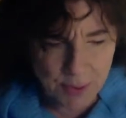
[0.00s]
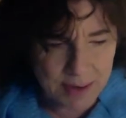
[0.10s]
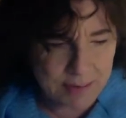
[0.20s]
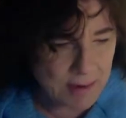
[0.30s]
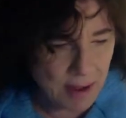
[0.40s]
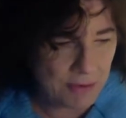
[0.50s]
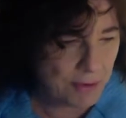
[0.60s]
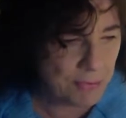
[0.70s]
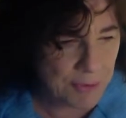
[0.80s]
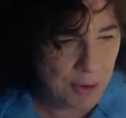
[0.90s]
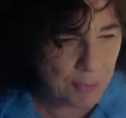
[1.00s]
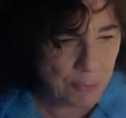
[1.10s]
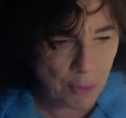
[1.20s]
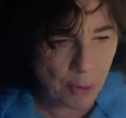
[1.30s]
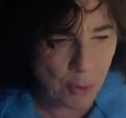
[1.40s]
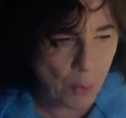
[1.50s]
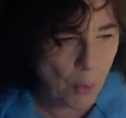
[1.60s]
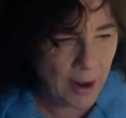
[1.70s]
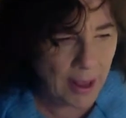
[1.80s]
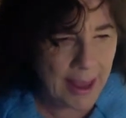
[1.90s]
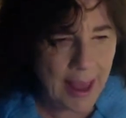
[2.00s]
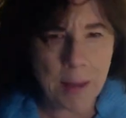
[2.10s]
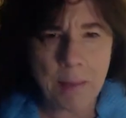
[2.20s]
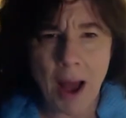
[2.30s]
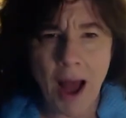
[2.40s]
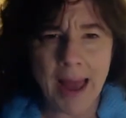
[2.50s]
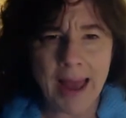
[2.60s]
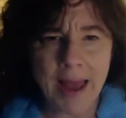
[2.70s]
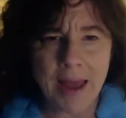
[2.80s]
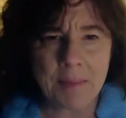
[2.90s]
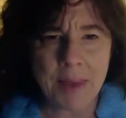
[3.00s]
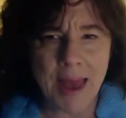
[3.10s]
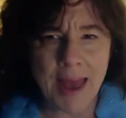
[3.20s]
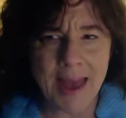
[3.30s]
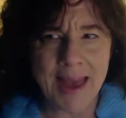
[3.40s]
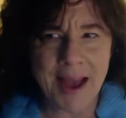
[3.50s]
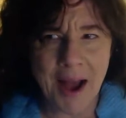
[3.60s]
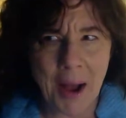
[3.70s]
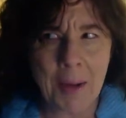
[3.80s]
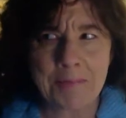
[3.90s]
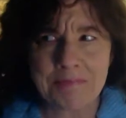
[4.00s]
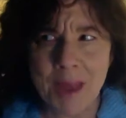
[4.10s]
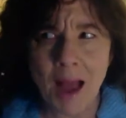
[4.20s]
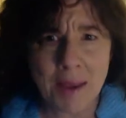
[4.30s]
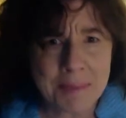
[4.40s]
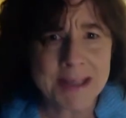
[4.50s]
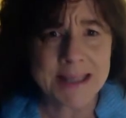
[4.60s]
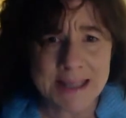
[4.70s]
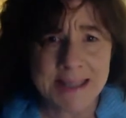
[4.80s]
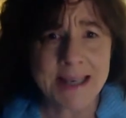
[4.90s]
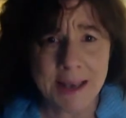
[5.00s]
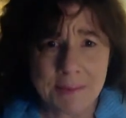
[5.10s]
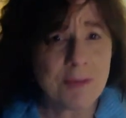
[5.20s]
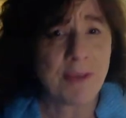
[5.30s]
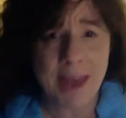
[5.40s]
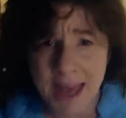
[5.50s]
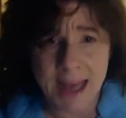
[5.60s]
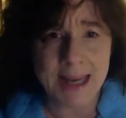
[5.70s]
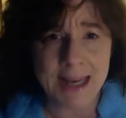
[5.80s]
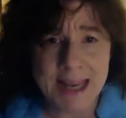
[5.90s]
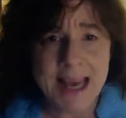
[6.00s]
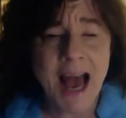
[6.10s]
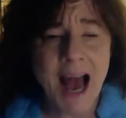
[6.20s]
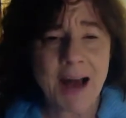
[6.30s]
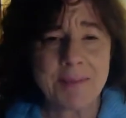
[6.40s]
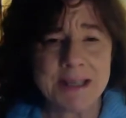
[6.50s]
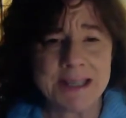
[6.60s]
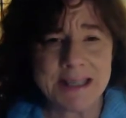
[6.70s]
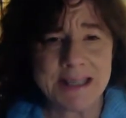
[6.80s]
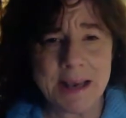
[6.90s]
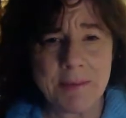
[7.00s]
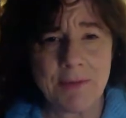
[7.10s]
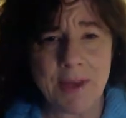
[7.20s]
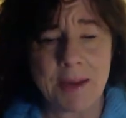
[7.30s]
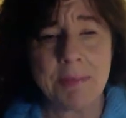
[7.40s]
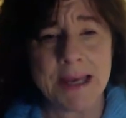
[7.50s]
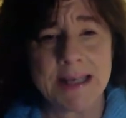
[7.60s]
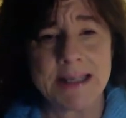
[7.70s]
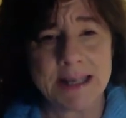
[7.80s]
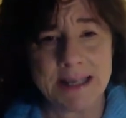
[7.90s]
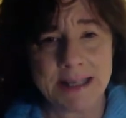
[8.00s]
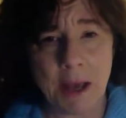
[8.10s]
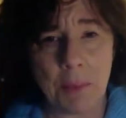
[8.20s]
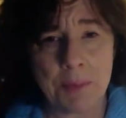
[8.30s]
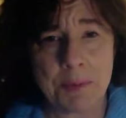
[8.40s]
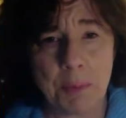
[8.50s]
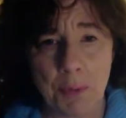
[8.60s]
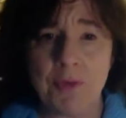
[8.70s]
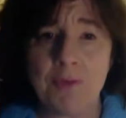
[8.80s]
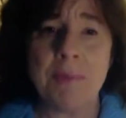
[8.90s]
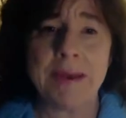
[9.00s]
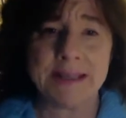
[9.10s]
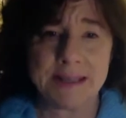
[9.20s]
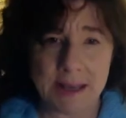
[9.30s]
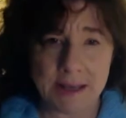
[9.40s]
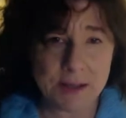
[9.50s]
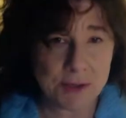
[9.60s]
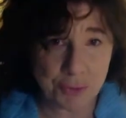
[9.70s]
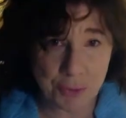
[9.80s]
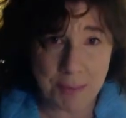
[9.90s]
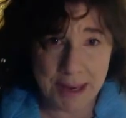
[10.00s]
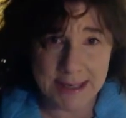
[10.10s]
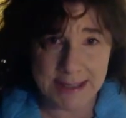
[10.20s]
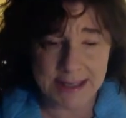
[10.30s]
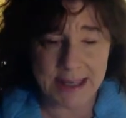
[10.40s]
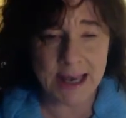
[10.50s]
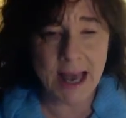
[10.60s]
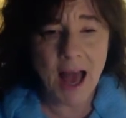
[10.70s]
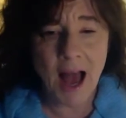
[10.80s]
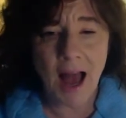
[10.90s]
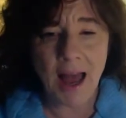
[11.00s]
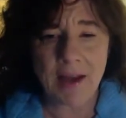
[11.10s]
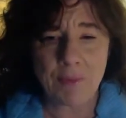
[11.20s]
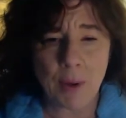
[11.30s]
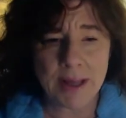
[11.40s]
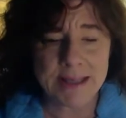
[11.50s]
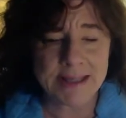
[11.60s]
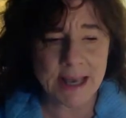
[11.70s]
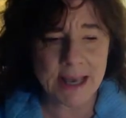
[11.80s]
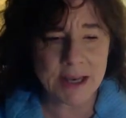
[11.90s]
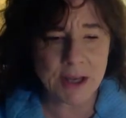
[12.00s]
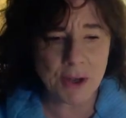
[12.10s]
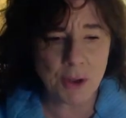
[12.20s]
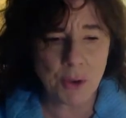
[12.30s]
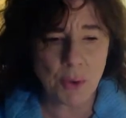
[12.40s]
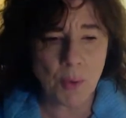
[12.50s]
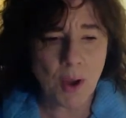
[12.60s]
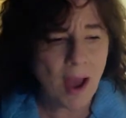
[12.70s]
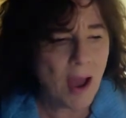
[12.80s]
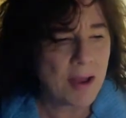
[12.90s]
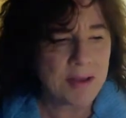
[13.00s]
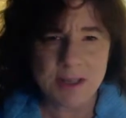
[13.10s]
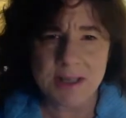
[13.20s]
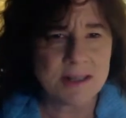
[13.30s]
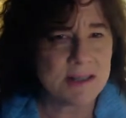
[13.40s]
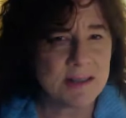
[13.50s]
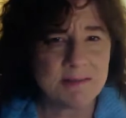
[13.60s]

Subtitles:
another feel for what I'm a CCM fan. I'm a CCM fan because it has helped both of my sons tremendously. I have one son who just